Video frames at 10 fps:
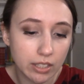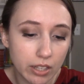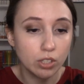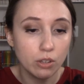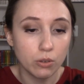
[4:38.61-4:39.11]

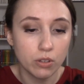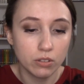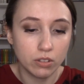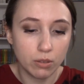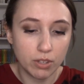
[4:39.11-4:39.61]
And so
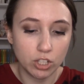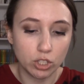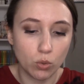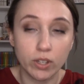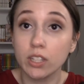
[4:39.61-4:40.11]
let me
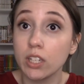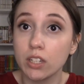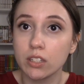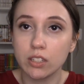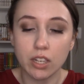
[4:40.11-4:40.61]
just quickly
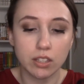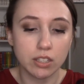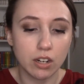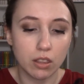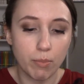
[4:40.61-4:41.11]
take this
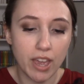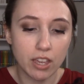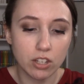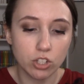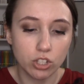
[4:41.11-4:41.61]
out of the
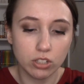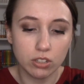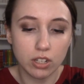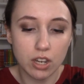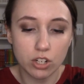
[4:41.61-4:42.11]
package
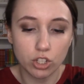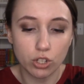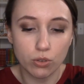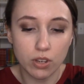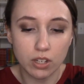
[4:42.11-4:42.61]
to kind of
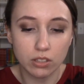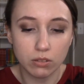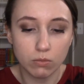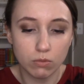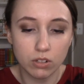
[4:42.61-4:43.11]
show you guys
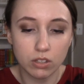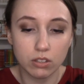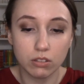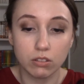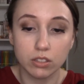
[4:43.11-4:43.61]
what
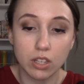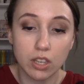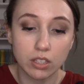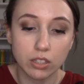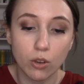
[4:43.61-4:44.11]
it looks
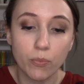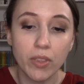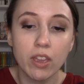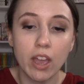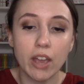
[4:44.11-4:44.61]
like. So
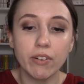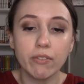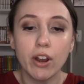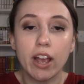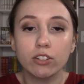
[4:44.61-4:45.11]
I've
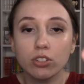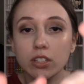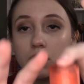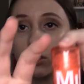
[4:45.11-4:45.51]
never actually